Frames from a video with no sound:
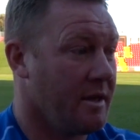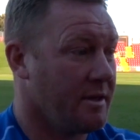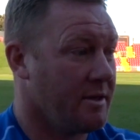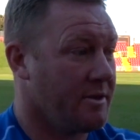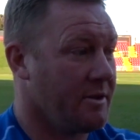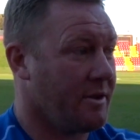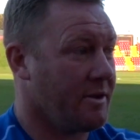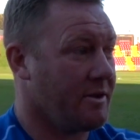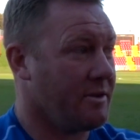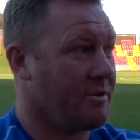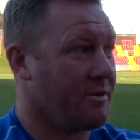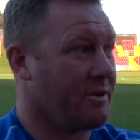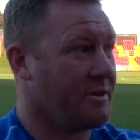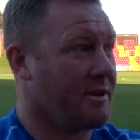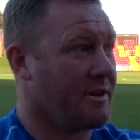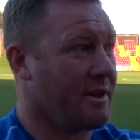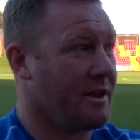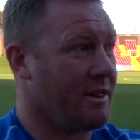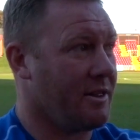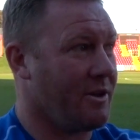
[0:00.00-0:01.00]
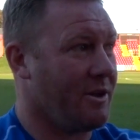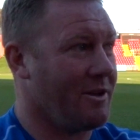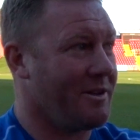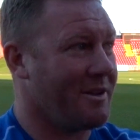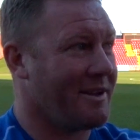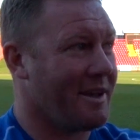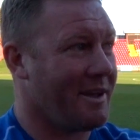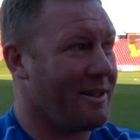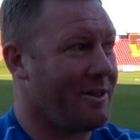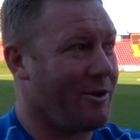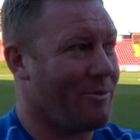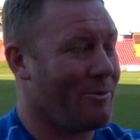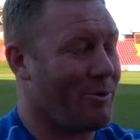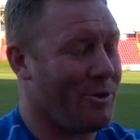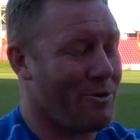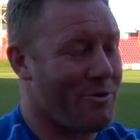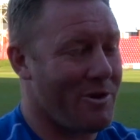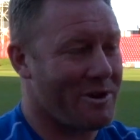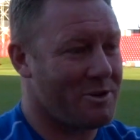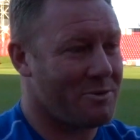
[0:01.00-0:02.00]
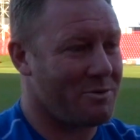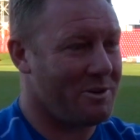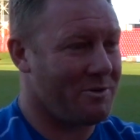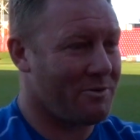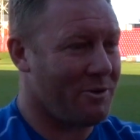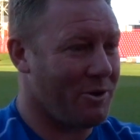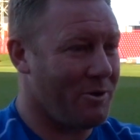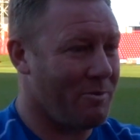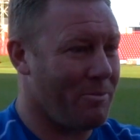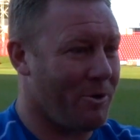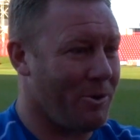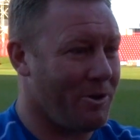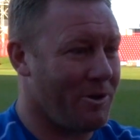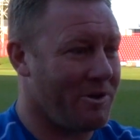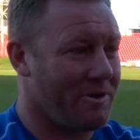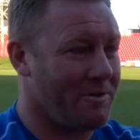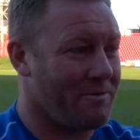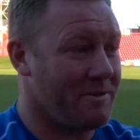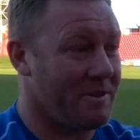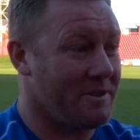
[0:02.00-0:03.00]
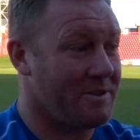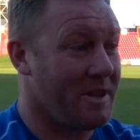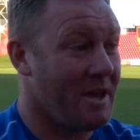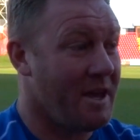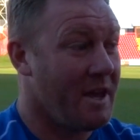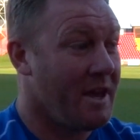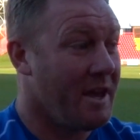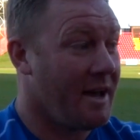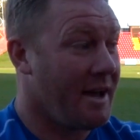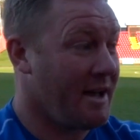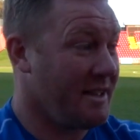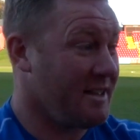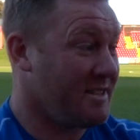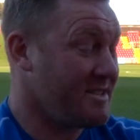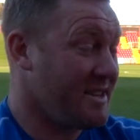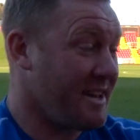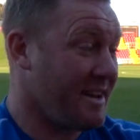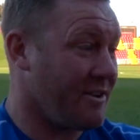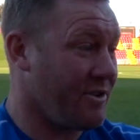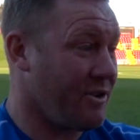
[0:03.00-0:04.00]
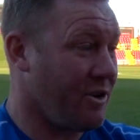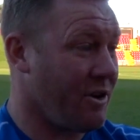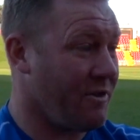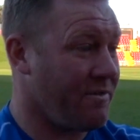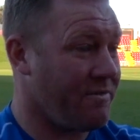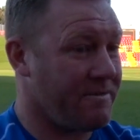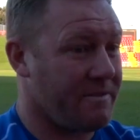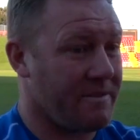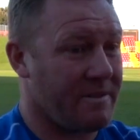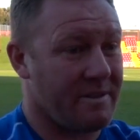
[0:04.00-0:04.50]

You get a lot more rest when you've got the ball at your feet. And second half,